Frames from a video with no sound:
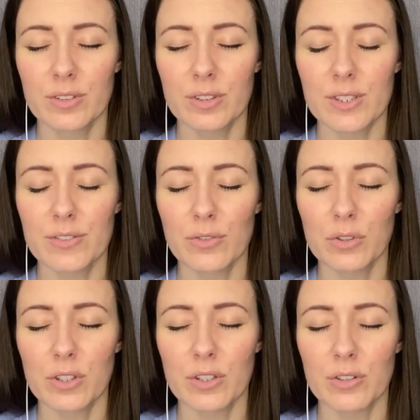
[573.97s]
Let's
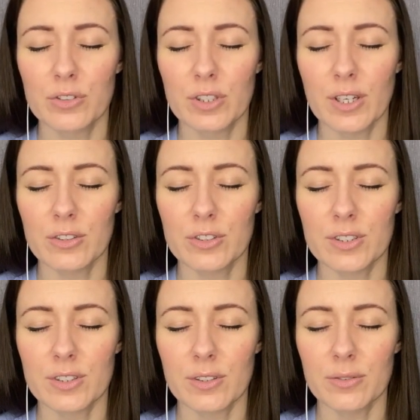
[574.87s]
fully ground your energies
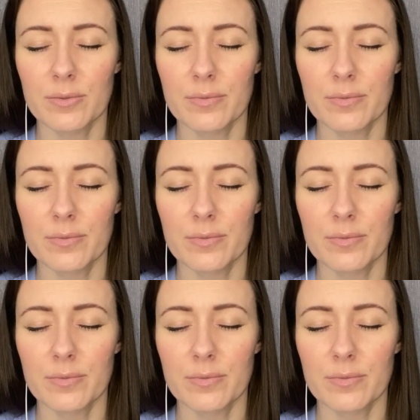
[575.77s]
now.